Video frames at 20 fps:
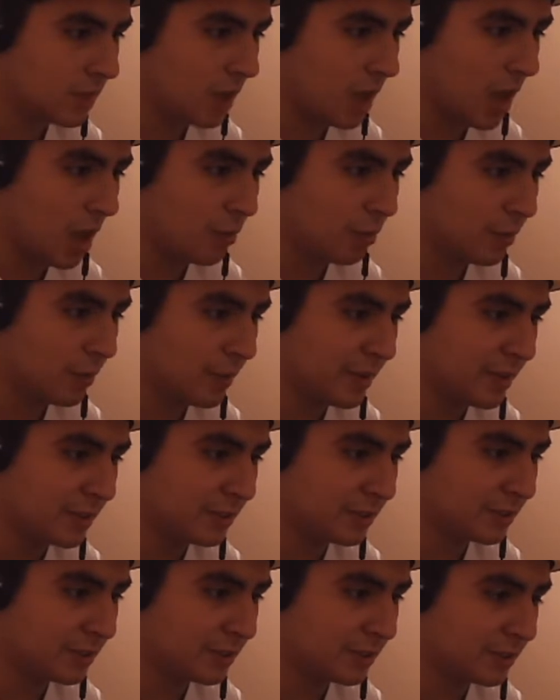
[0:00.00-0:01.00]
I wanna make
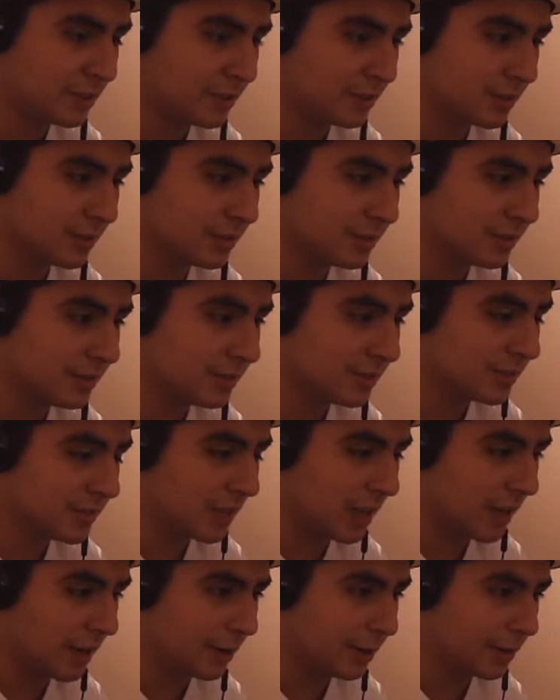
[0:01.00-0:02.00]
sure
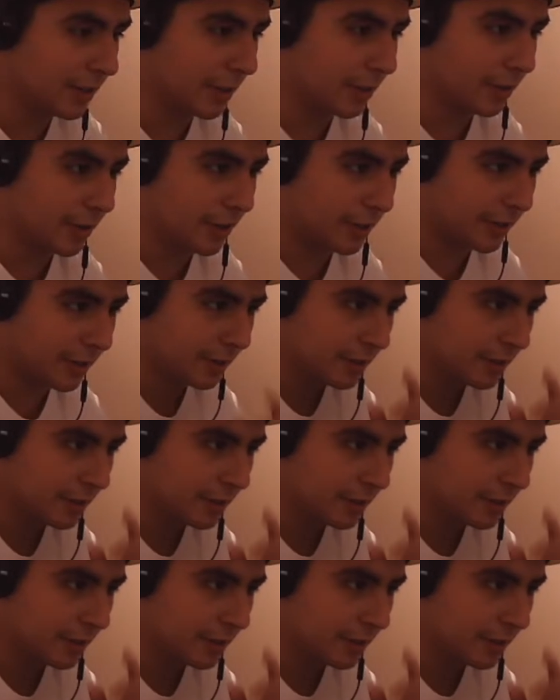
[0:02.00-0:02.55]
I heard that right.